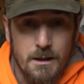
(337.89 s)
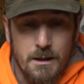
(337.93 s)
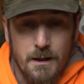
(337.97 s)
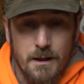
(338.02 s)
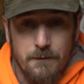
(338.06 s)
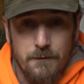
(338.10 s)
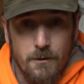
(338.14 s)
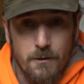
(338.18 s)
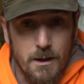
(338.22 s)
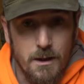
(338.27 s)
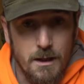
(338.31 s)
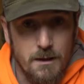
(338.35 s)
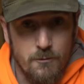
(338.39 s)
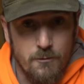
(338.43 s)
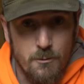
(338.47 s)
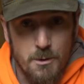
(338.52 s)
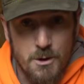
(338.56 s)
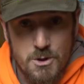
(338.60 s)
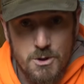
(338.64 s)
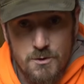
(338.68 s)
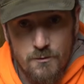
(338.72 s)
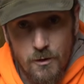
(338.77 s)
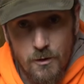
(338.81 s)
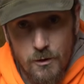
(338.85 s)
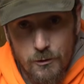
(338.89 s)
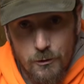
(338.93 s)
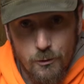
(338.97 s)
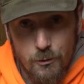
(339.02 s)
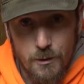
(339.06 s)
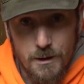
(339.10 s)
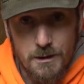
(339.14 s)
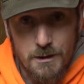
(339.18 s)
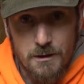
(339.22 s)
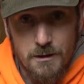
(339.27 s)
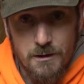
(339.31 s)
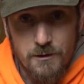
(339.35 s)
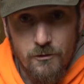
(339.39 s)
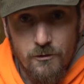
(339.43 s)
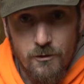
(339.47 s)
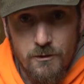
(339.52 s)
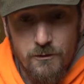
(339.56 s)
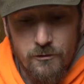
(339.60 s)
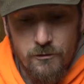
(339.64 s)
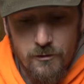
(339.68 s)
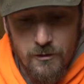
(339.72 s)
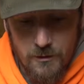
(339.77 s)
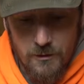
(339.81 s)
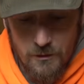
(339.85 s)
and they'll have a bunch of other great lights
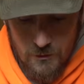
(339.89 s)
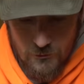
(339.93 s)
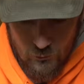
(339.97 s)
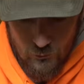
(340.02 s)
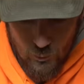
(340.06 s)
on sale as